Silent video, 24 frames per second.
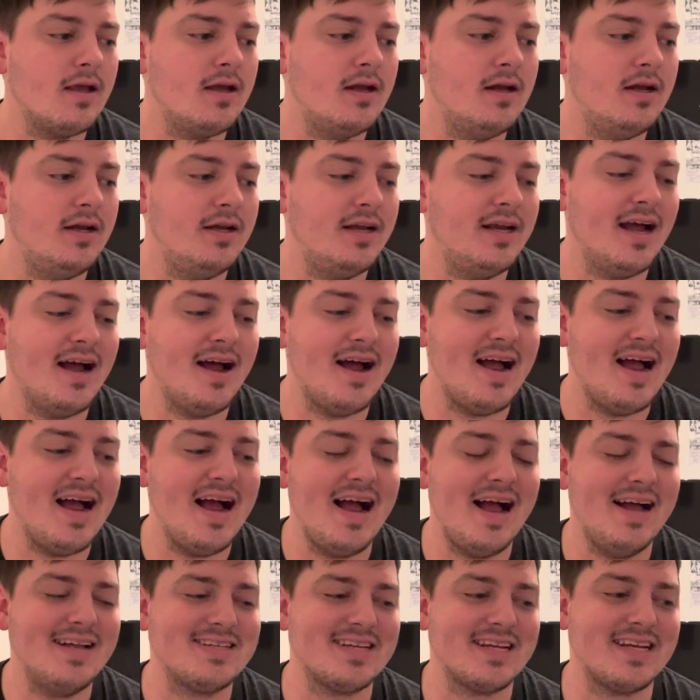Yeah,
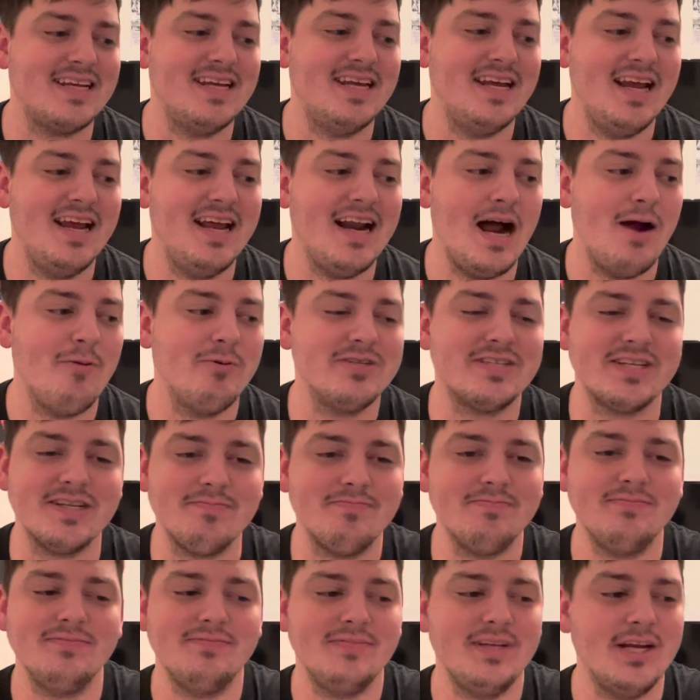as a kid, I was a
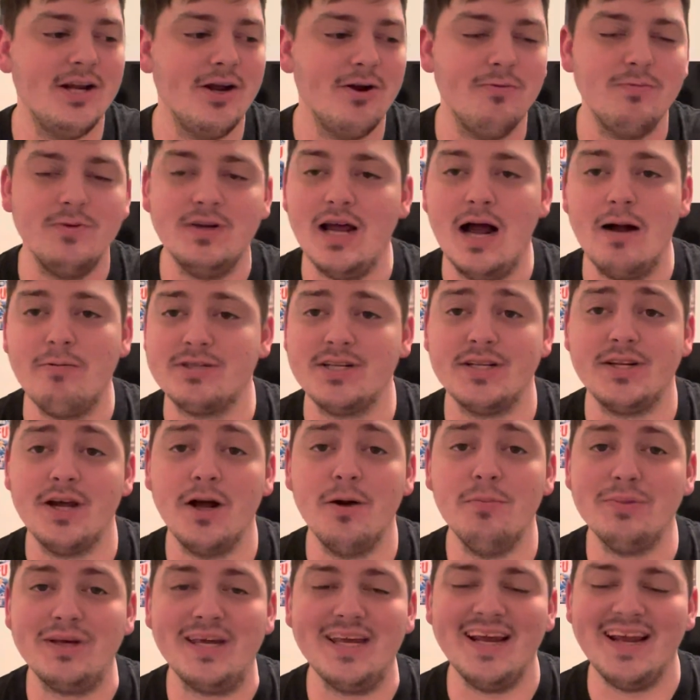
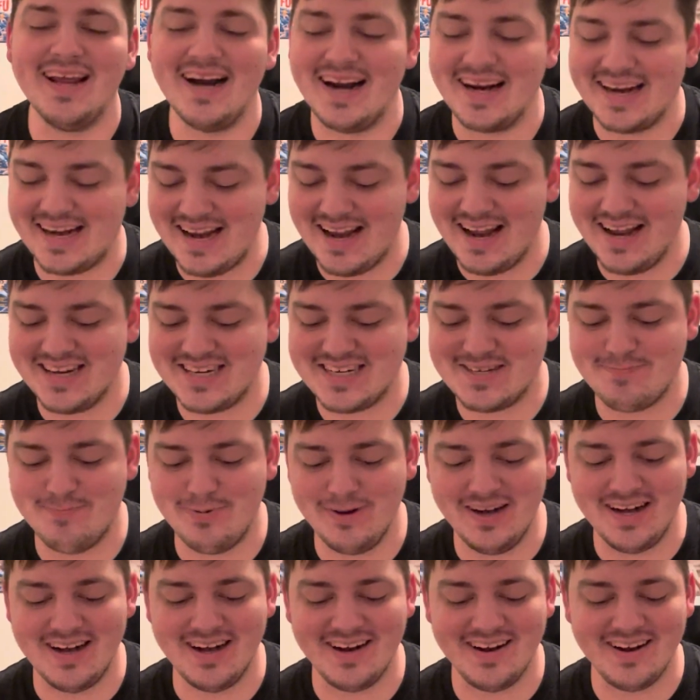dumb kid, I guess.
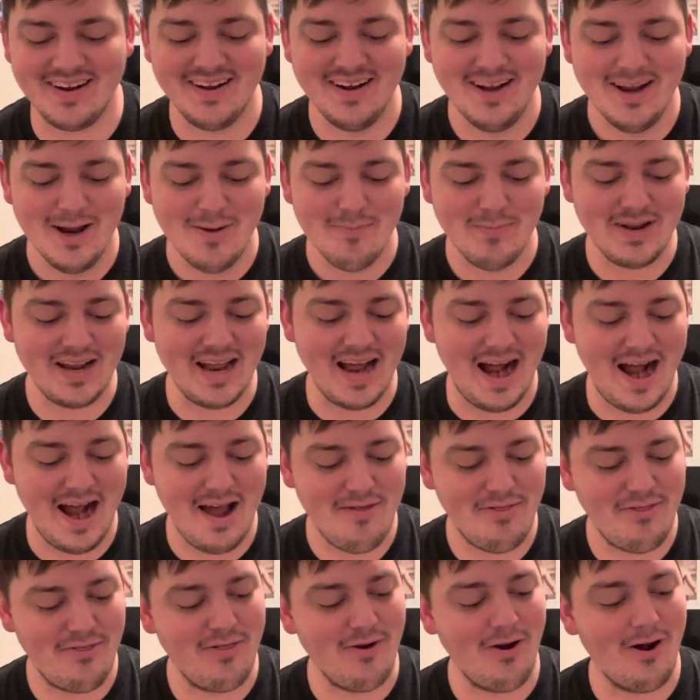But yeah, I
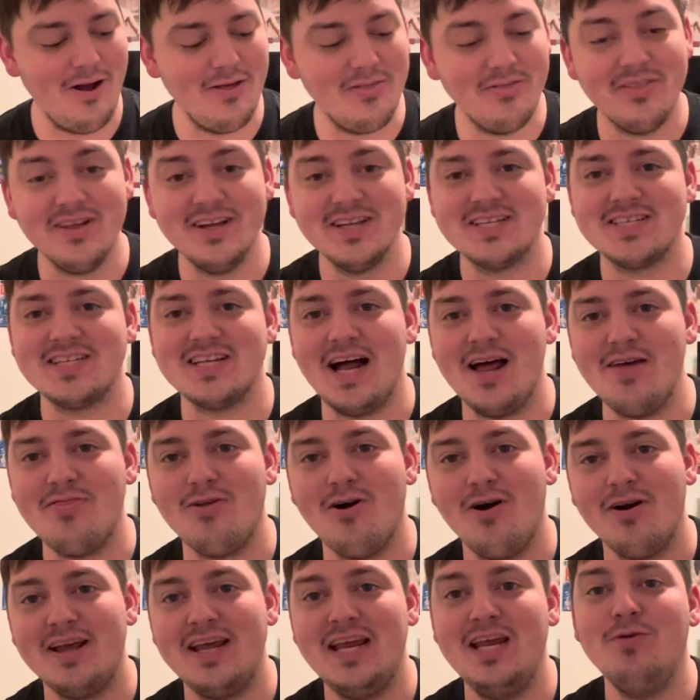
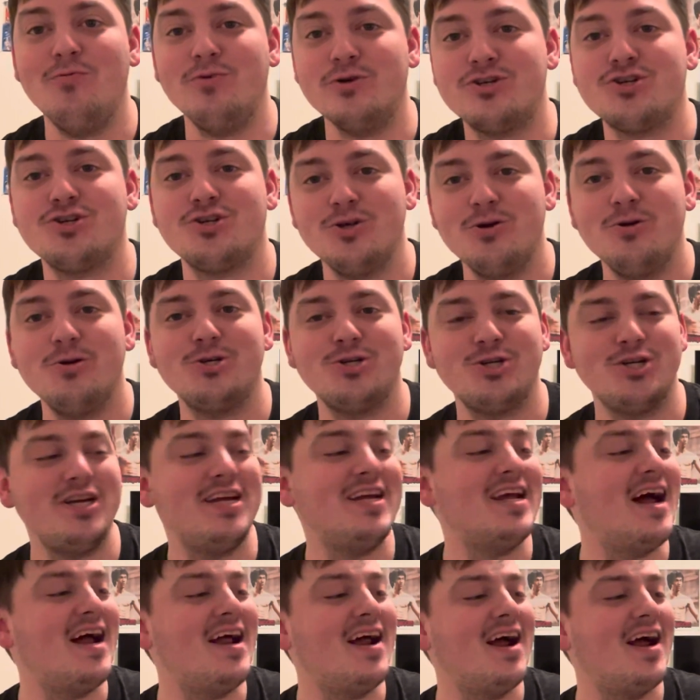thought he was Shu-Chi.
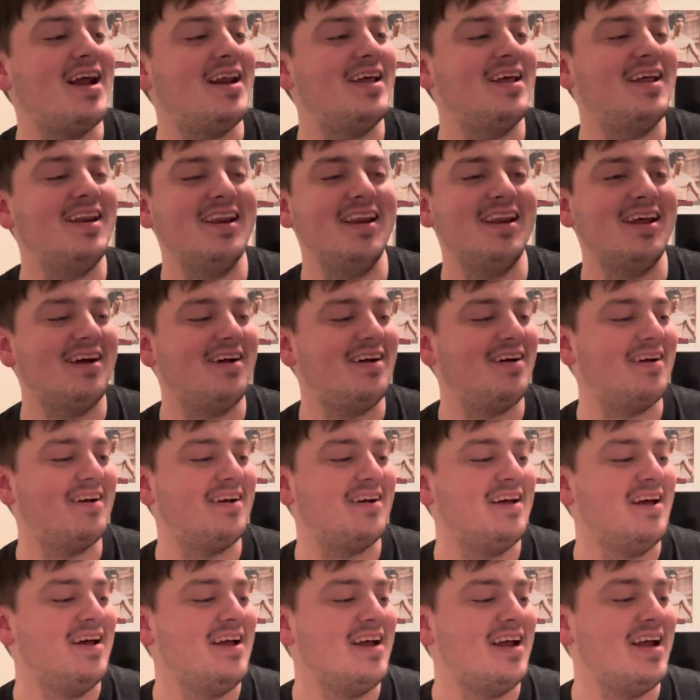It
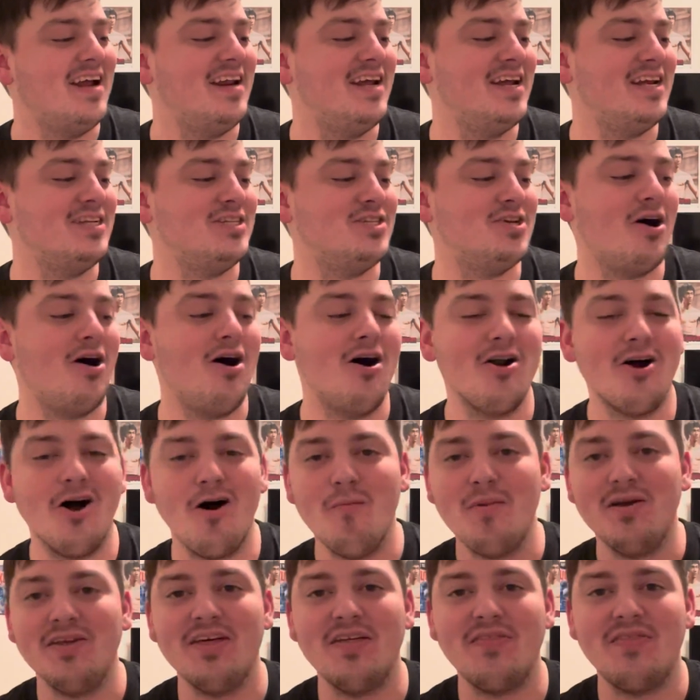didn't dawn on
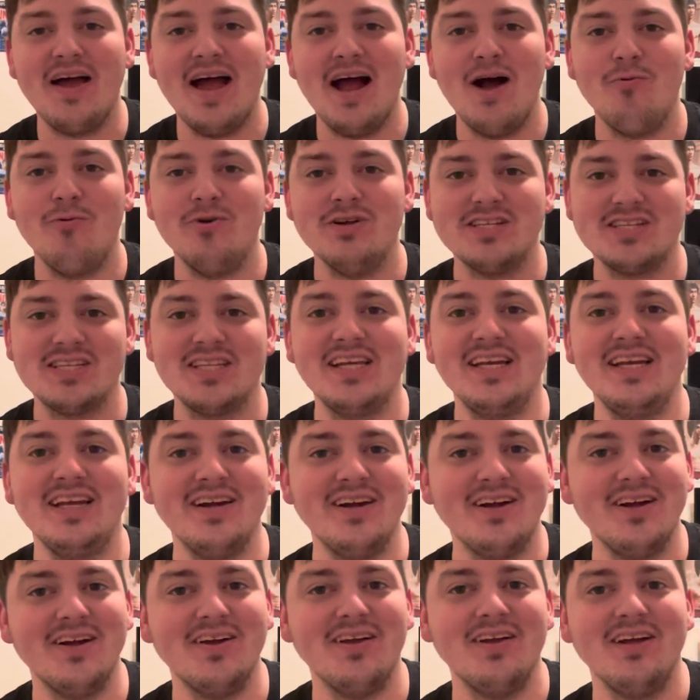me that was
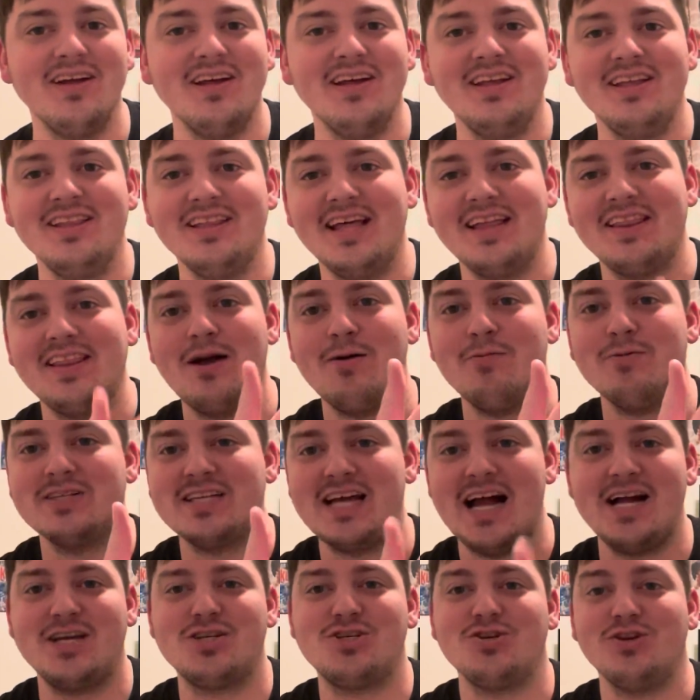that was
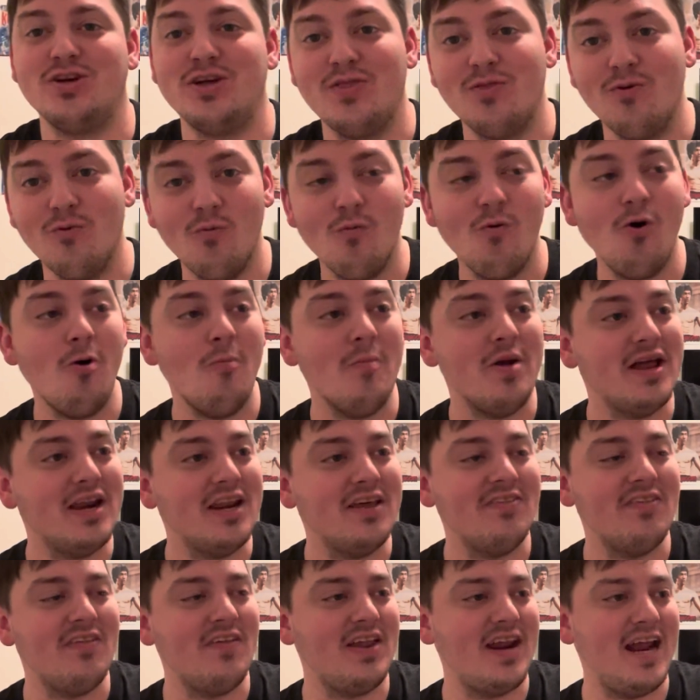actually the woman.
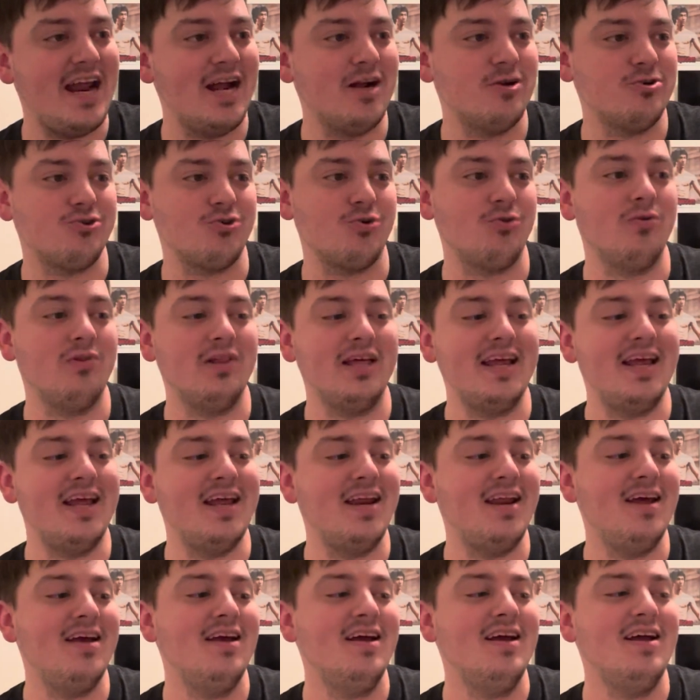And then Andrew
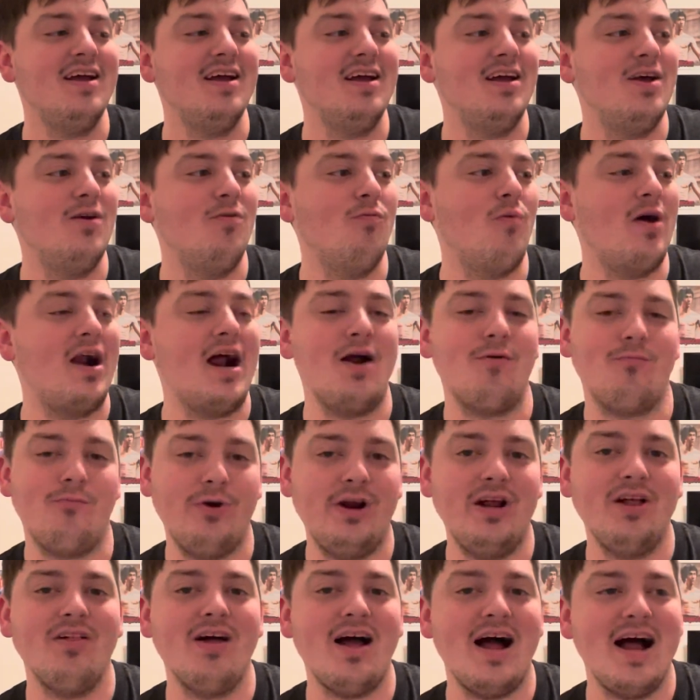Lin, when I
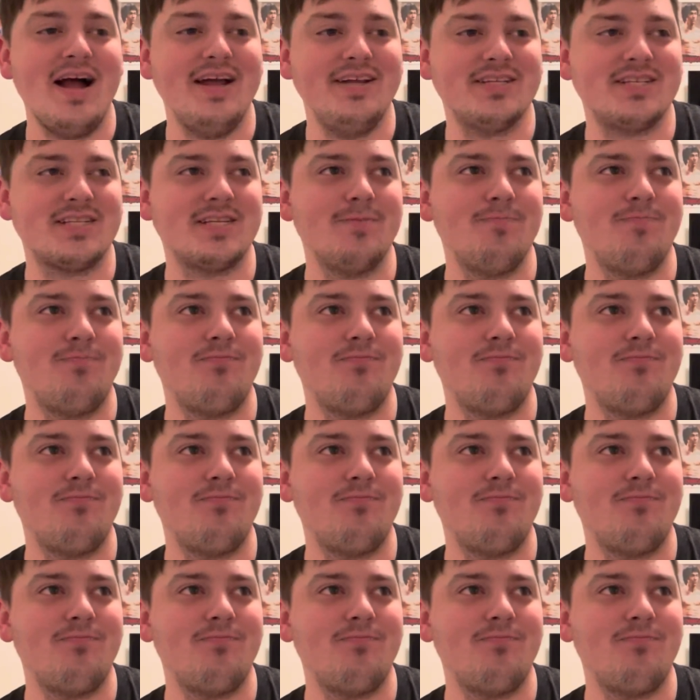realized